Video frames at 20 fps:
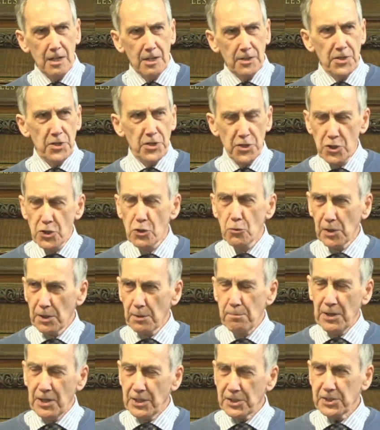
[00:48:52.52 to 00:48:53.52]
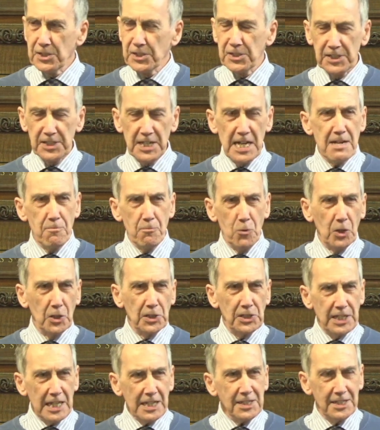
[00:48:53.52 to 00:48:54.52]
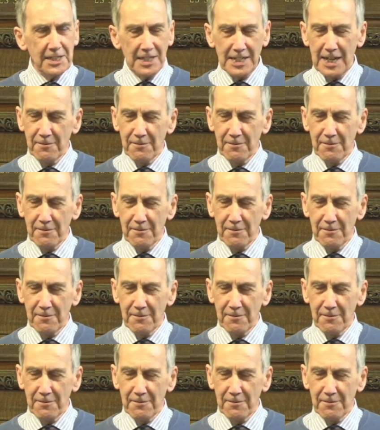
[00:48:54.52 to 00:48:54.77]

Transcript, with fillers: knew what the person's name was yesterday,